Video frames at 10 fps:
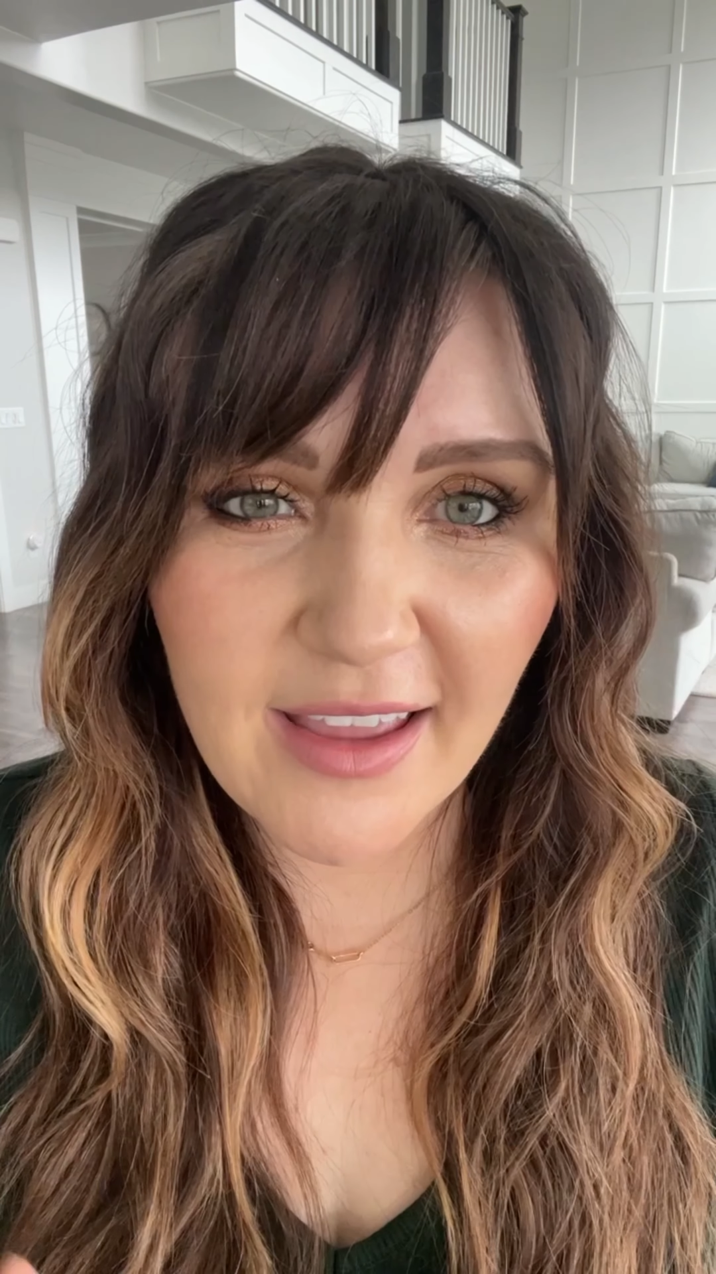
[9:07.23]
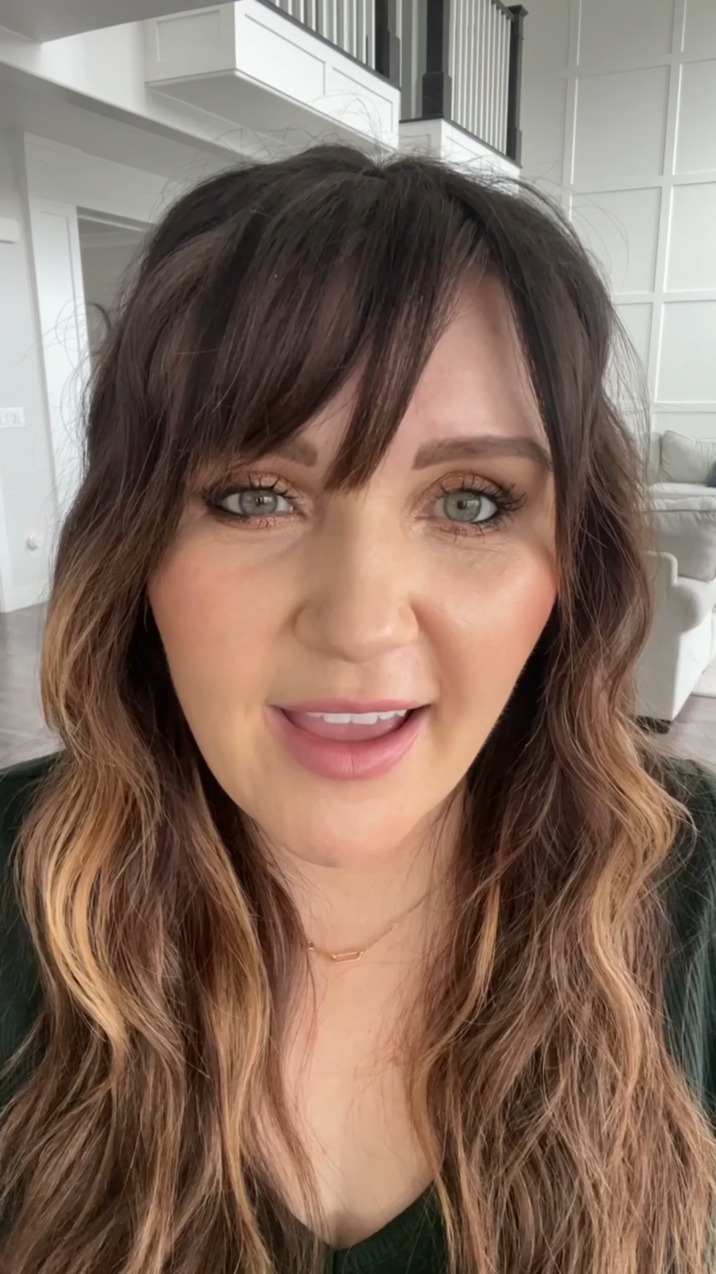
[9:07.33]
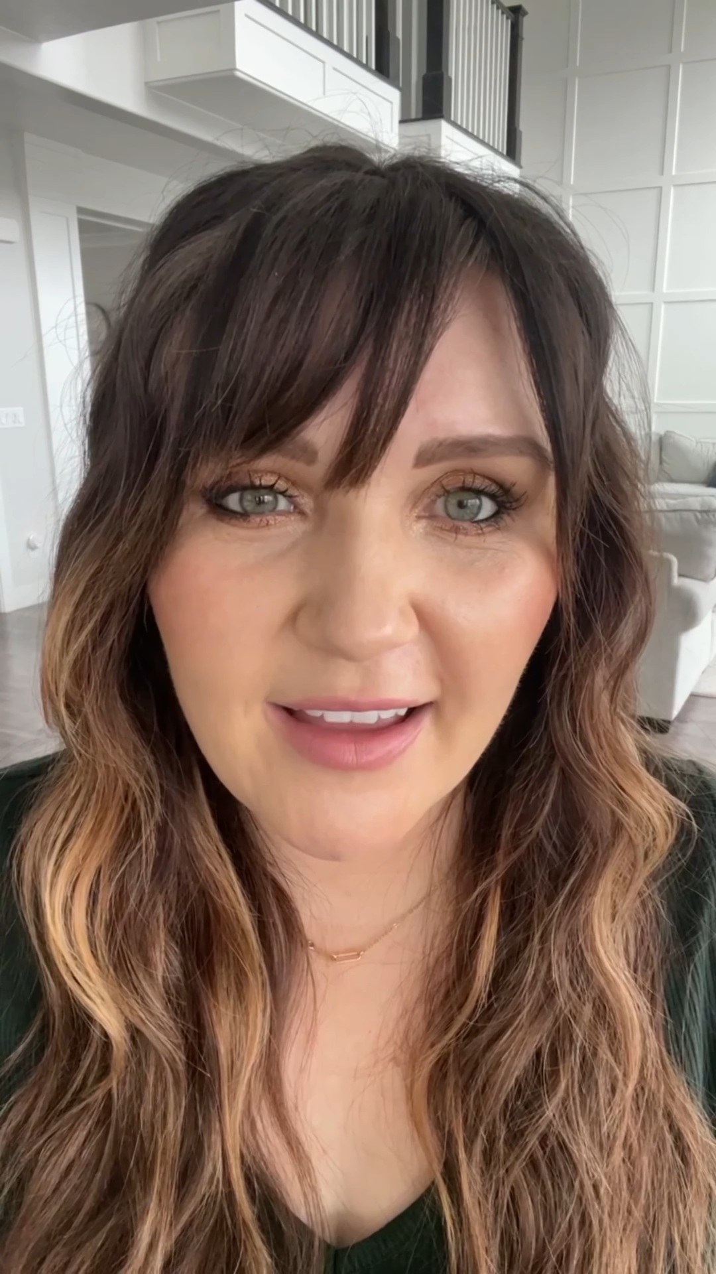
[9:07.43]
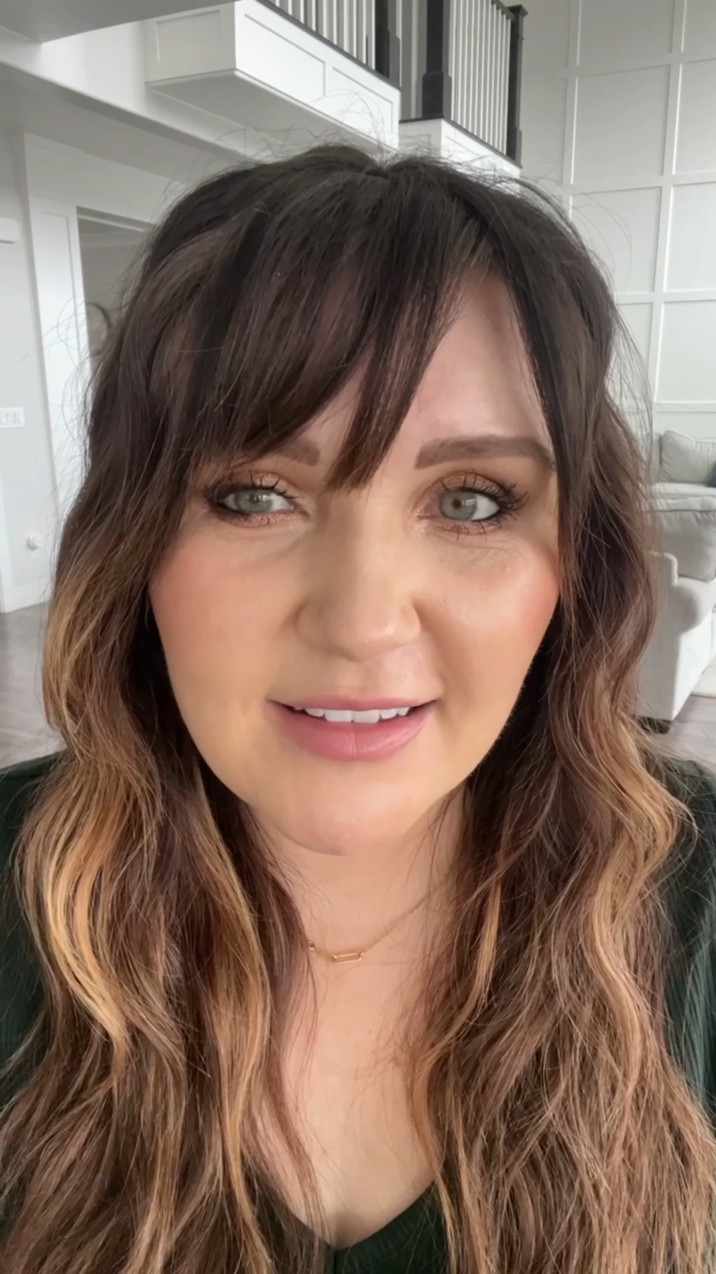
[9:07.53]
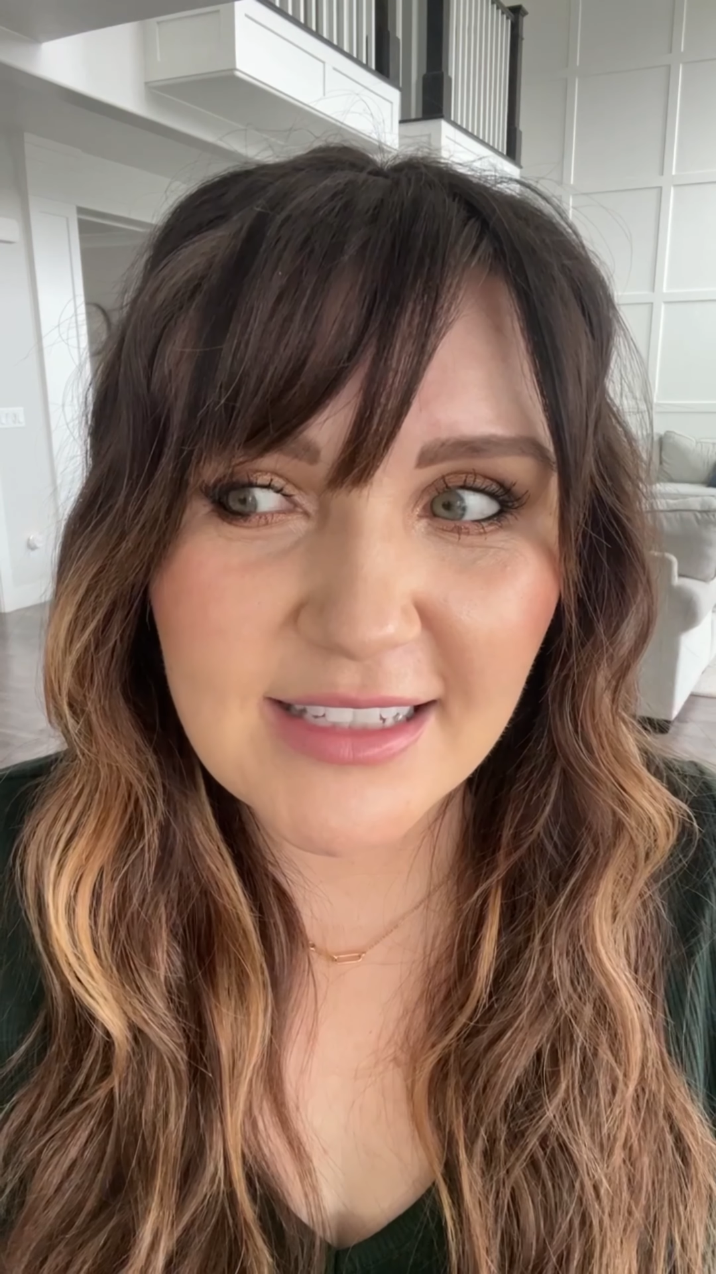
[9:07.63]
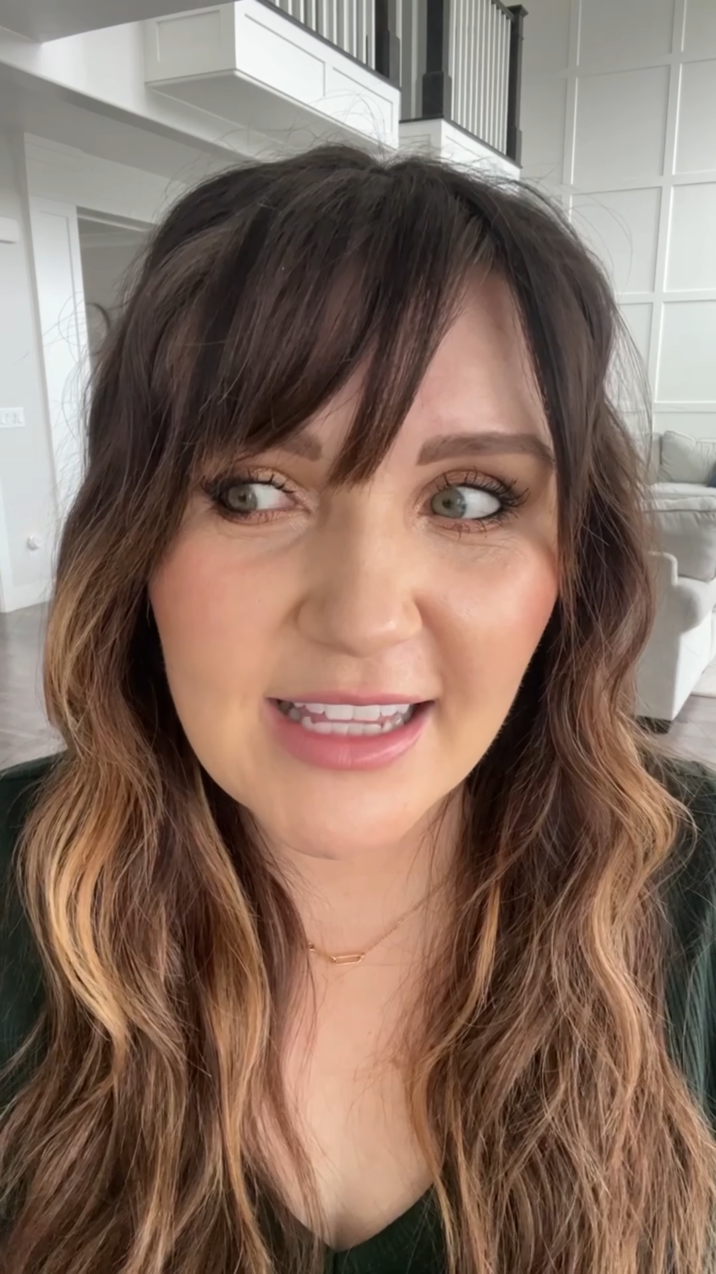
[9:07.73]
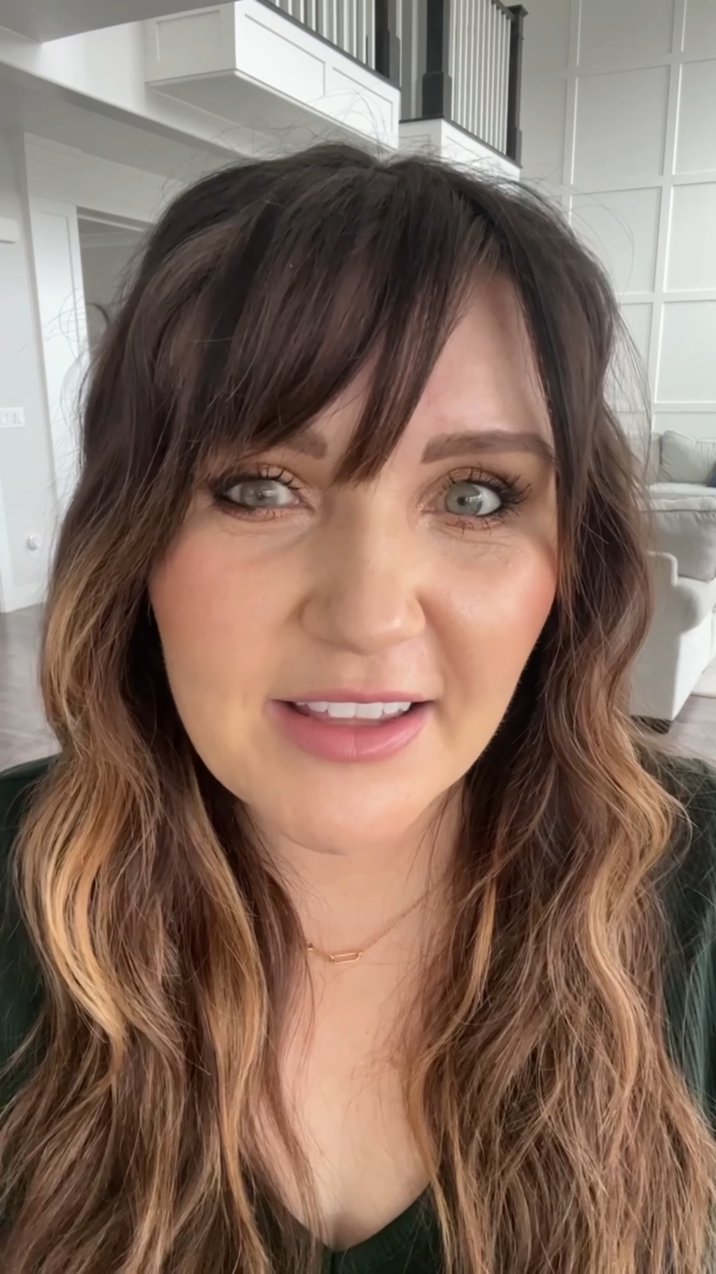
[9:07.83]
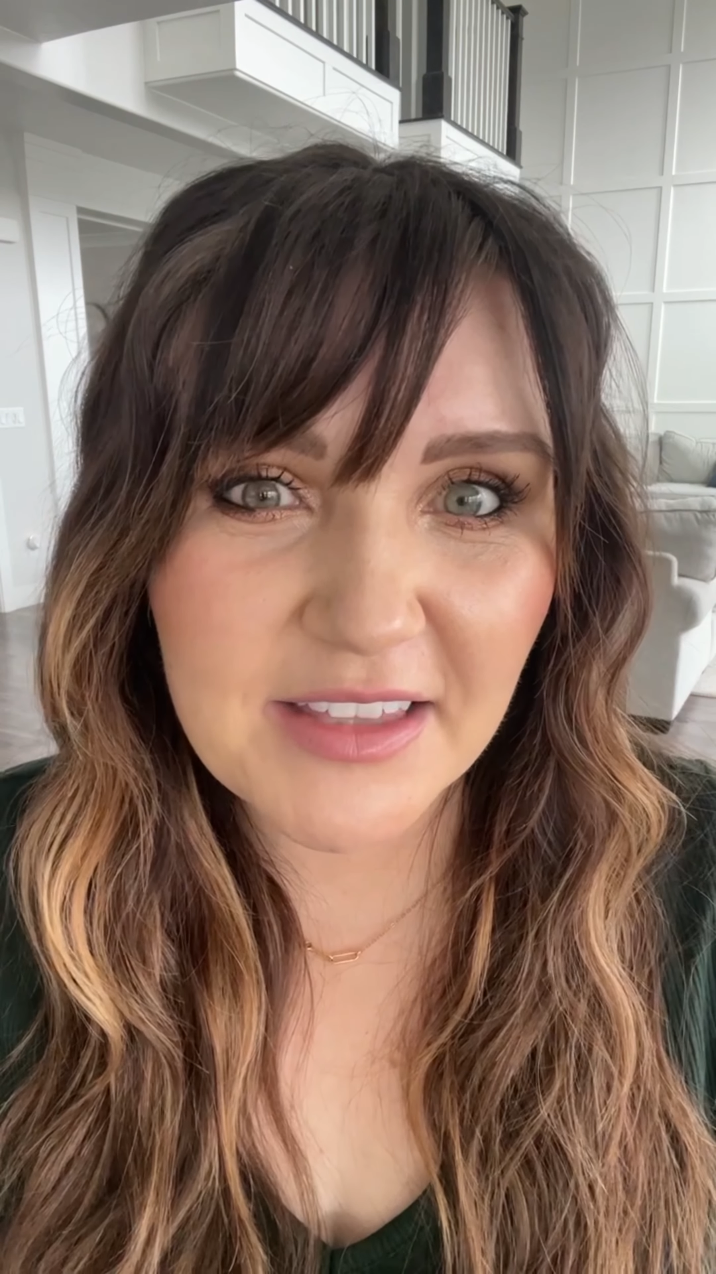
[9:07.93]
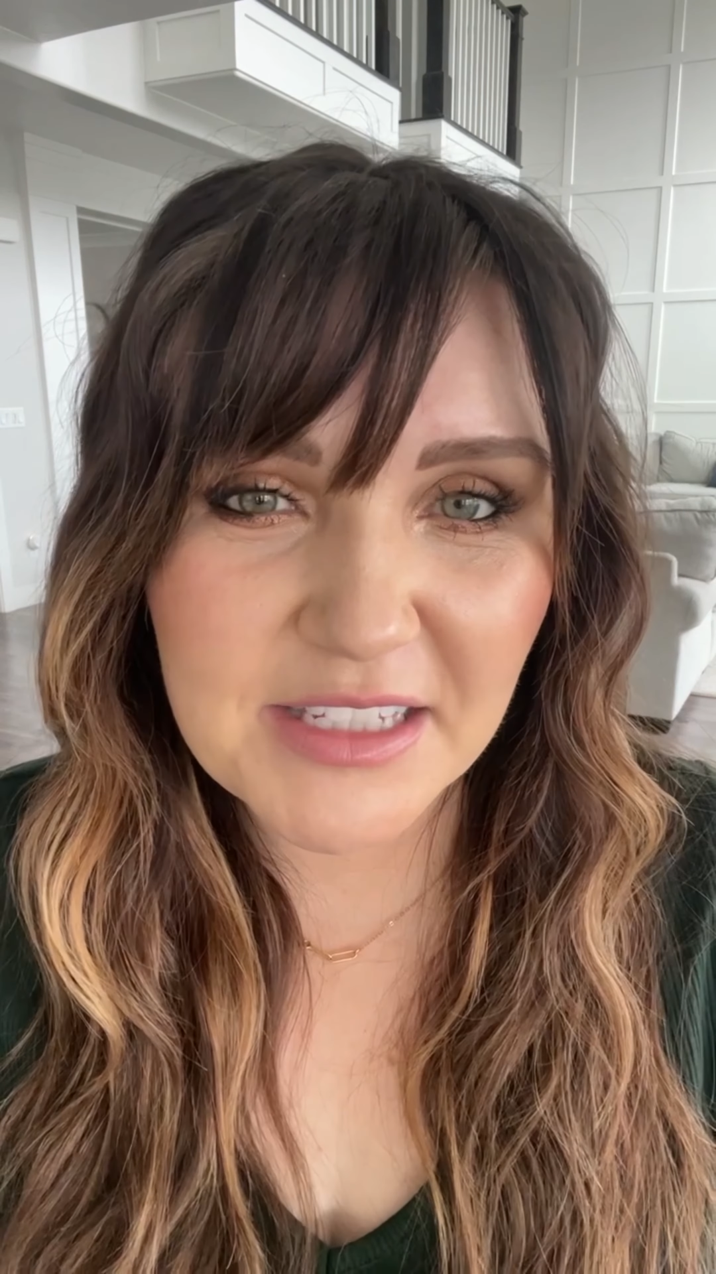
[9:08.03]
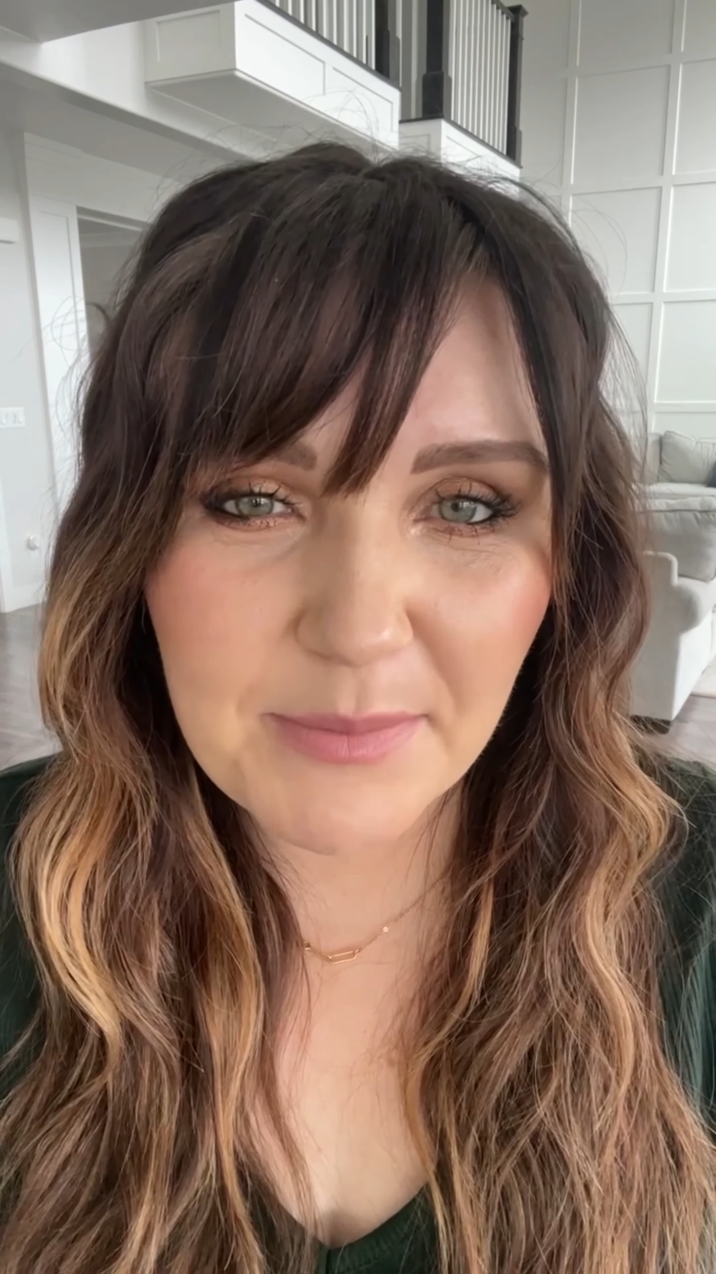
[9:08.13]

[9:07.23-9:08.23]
and selling this